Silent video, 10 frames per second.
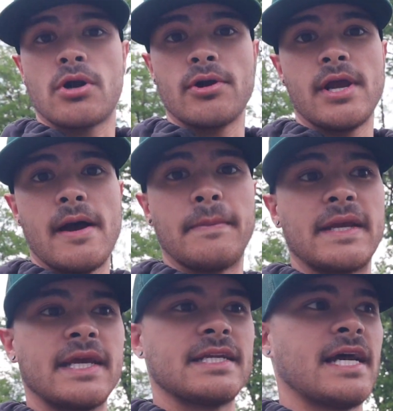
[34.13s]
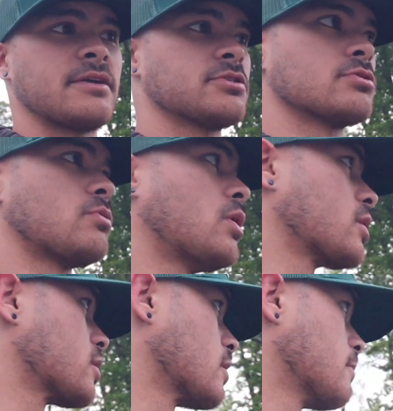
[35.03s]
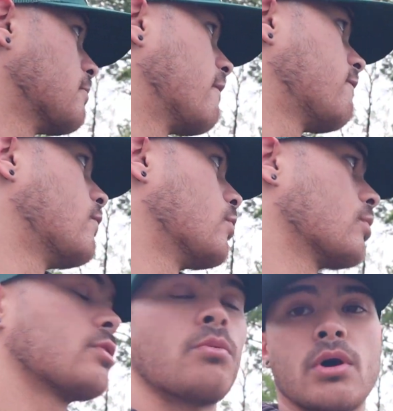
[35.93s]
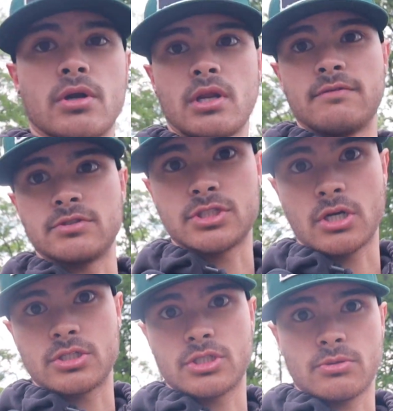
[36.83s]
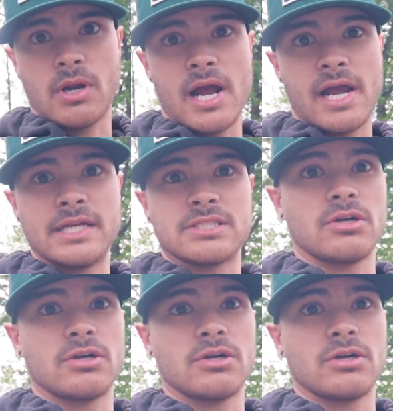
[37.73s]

hurry up and get down to the water before the water level starts to rise.